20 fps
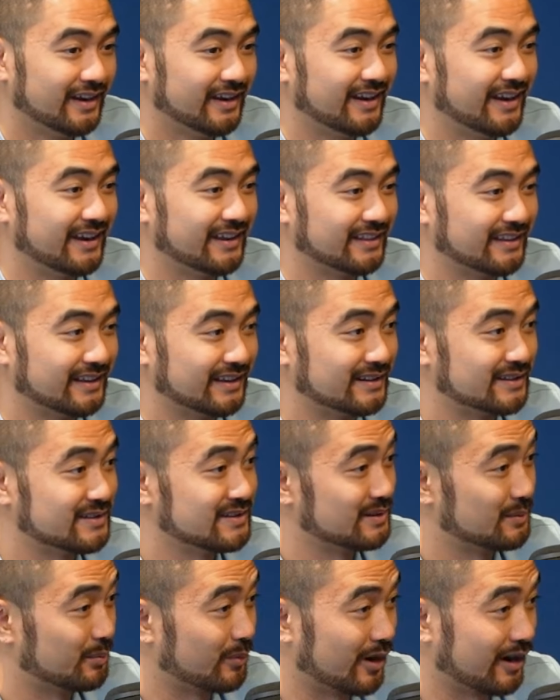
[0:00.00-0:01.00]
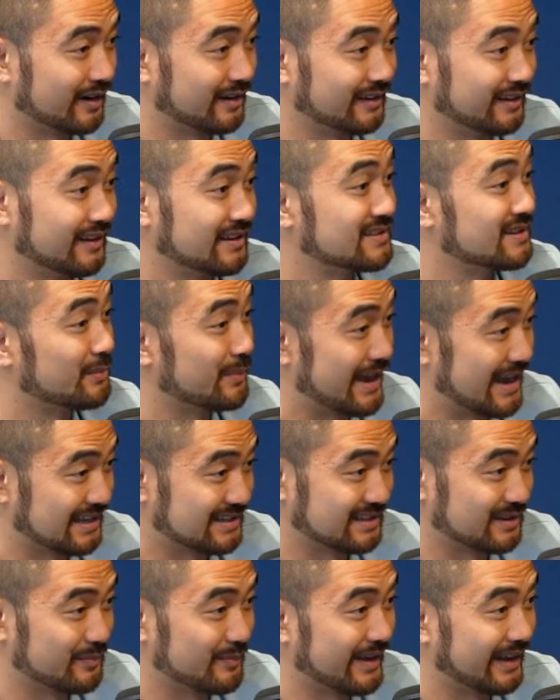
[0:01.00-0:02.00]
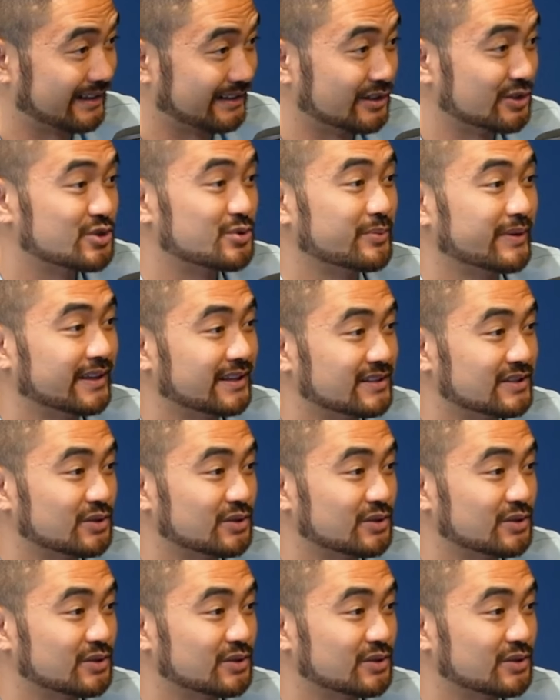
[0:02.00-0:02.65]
and then some marketing, some asset management.